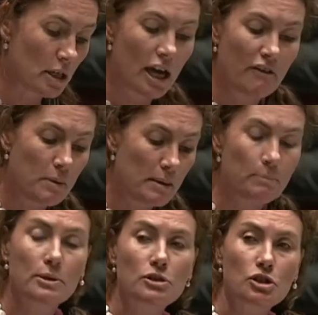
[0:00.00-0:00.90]
and I have
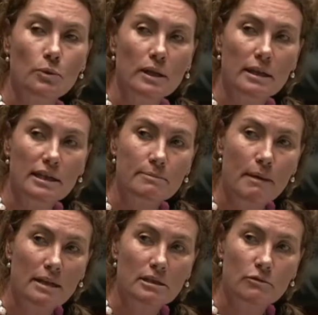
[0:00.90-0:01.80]
been pursuing these
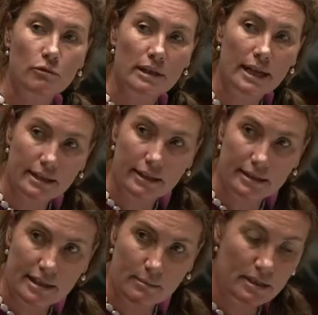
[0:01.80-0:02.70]
matters relentlessly,